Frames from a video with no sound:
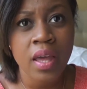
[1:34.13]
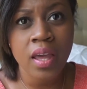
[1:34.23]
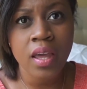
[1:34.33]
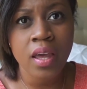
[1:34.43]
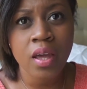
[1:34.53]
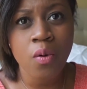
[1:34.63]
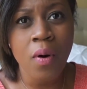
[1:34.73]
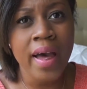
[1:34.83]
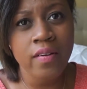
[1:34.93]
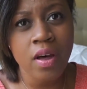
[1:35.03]
And
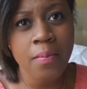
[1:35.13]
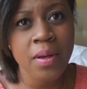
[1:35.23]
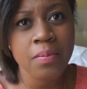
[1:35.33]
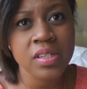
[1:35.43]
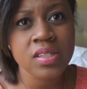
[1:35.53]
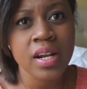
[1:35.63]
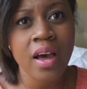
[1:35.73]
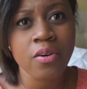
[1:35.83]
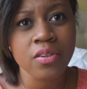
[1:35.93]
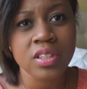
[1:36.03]
why have I been missing
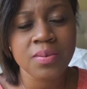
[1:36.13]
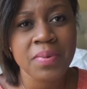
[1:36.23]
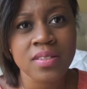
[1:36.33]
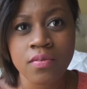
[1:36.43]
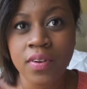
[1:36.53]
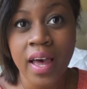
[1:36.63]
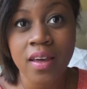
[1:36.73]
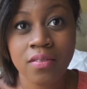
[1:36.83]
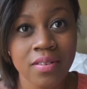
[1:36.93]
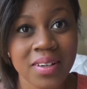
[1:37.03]
out on this piece of life?